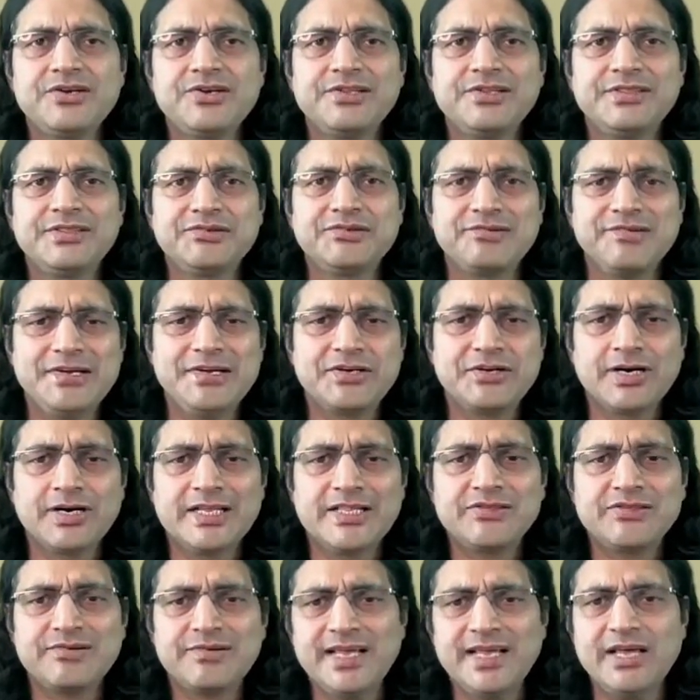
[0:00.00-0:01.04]

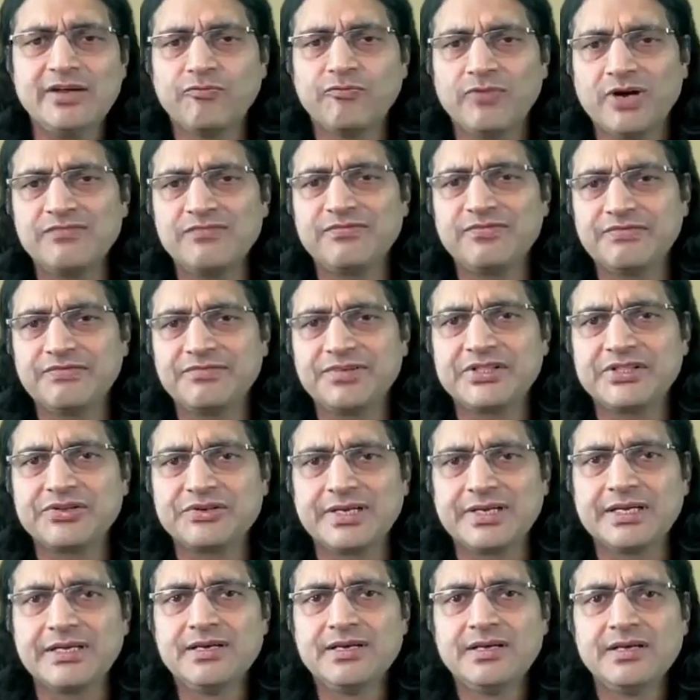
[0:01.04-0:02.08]
333 and
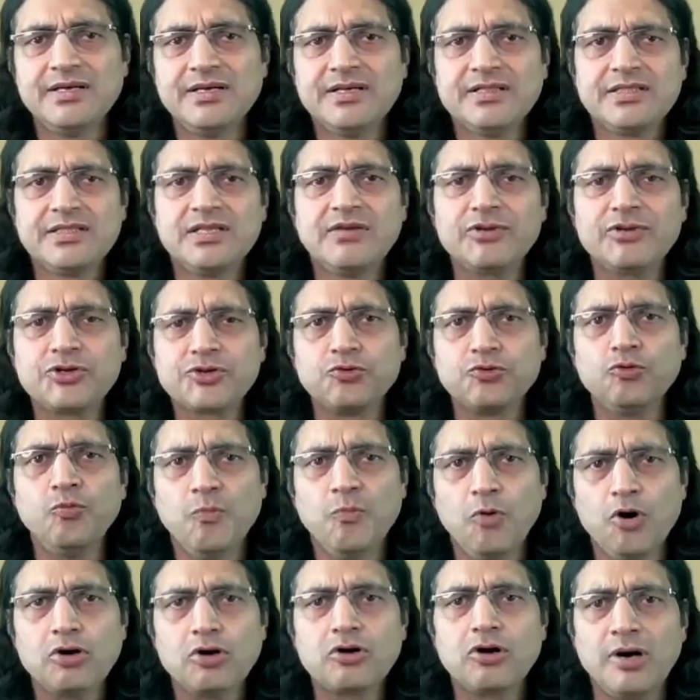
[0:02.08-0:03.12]
153. There were two
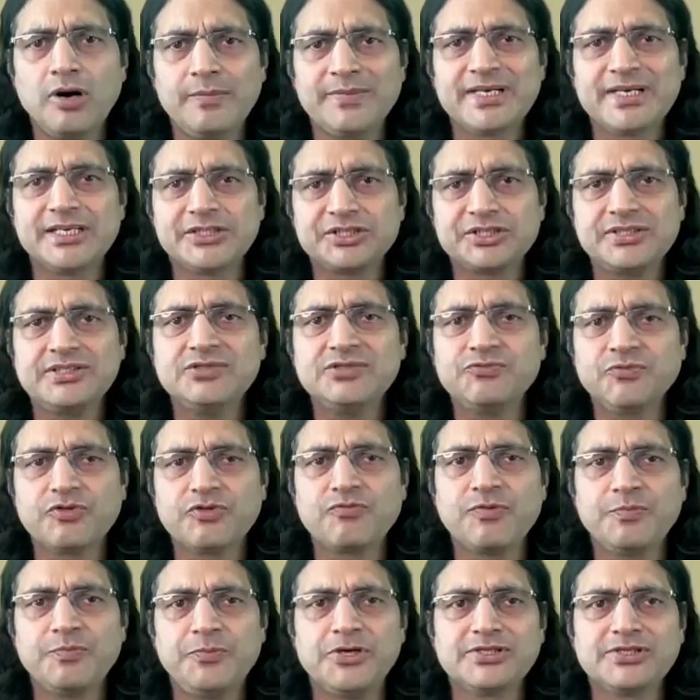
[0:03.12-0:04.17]
more combinations which
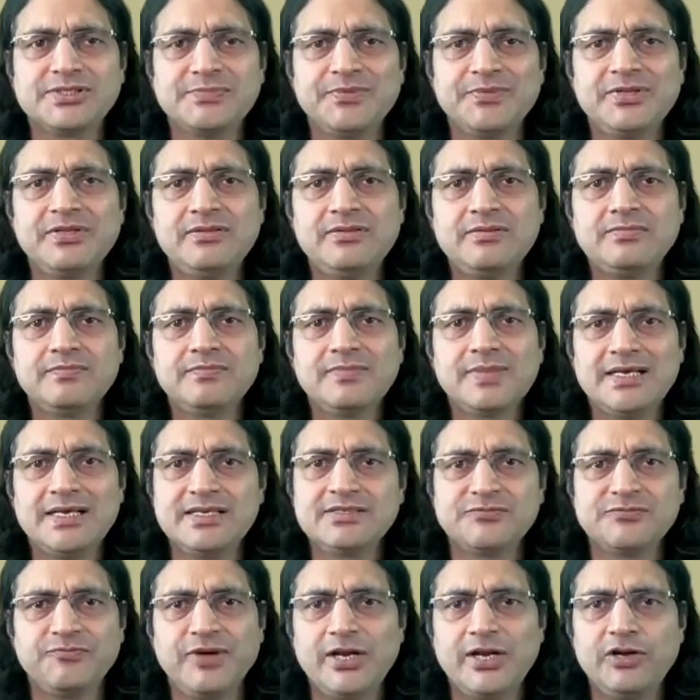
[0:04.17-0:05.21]
were possible
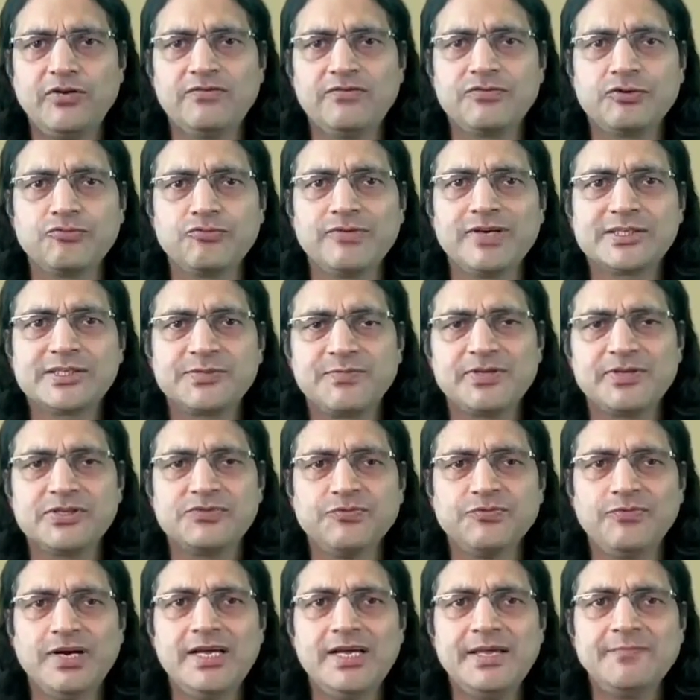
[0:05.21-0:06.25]
as value of 2x plus
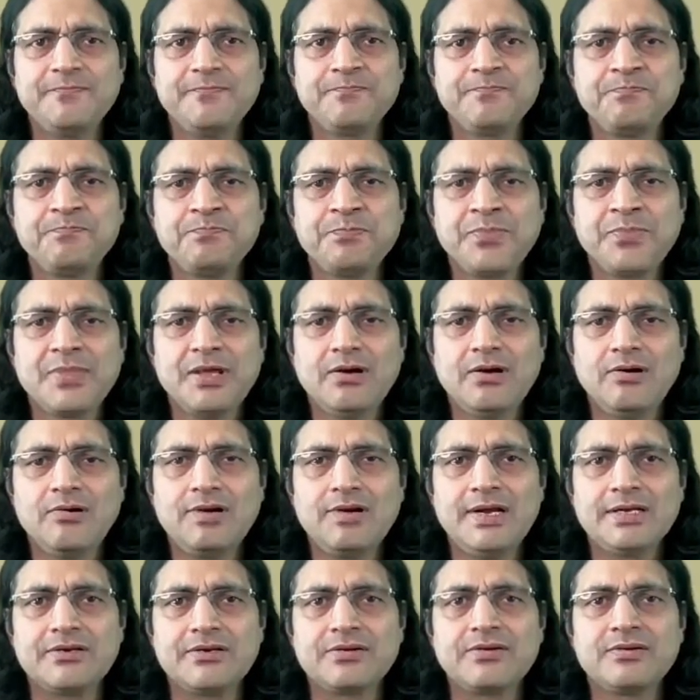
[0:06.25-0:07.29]
y. All
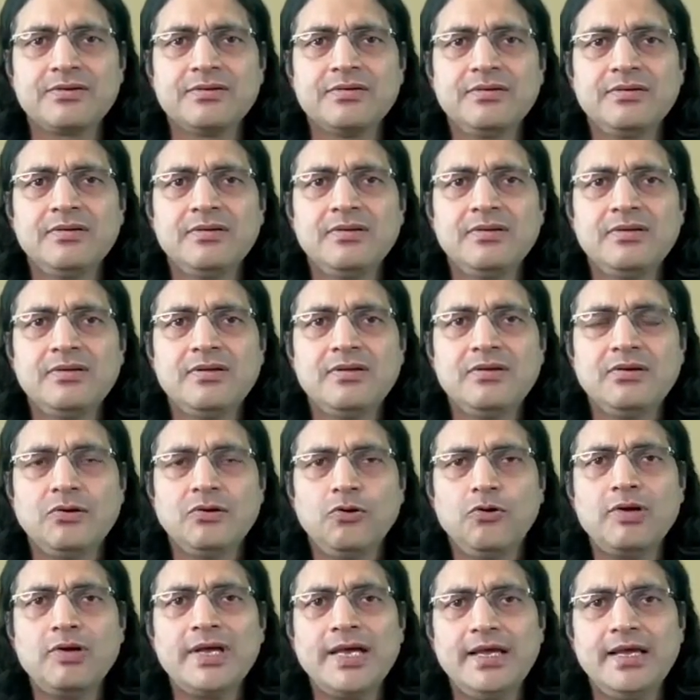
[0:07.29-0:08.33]
right.
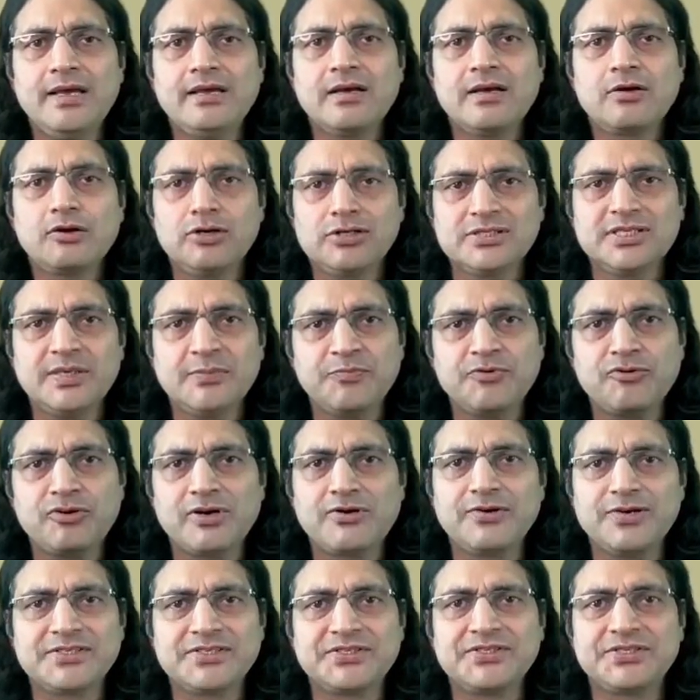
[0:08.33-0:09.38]
Okay, conceptual
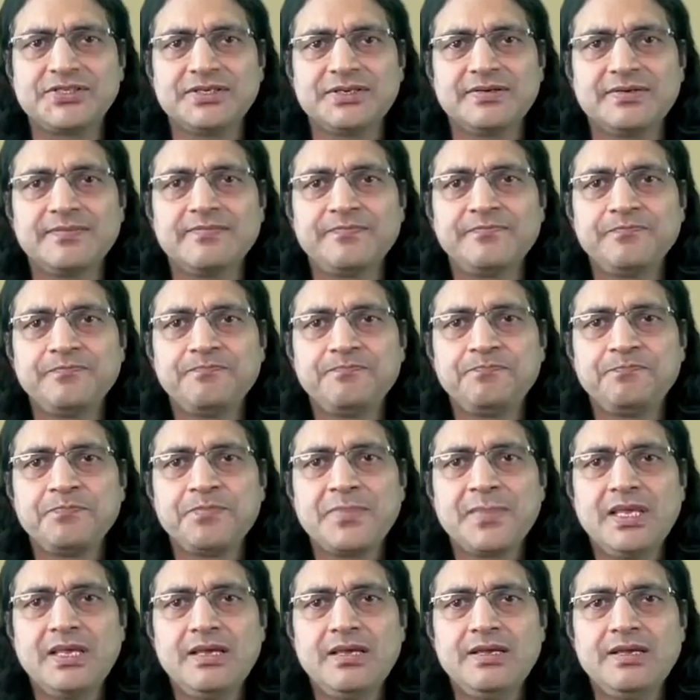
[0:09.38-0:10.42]
question.
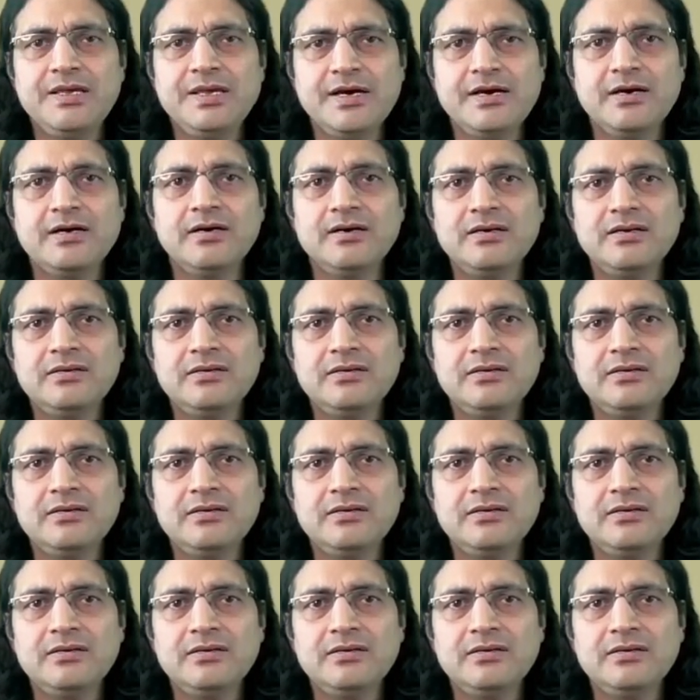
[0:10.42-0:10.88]
Here,